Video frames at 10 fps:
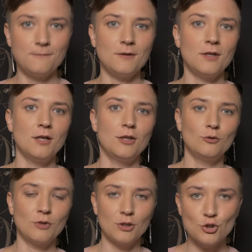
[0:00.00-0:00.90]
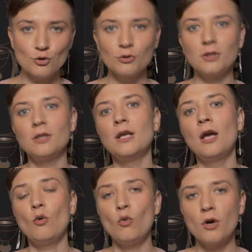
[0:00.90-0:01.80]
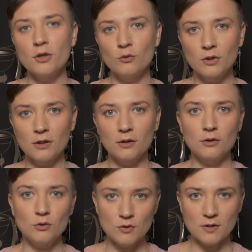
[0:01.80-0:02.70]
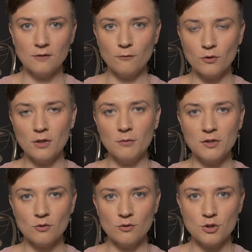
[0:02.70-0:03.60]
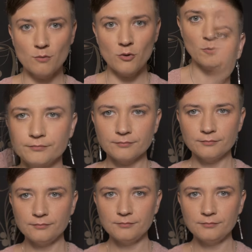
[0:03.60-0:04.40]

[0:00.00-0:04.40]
Uh, you can shoot it, or you can use it for mixology purposes.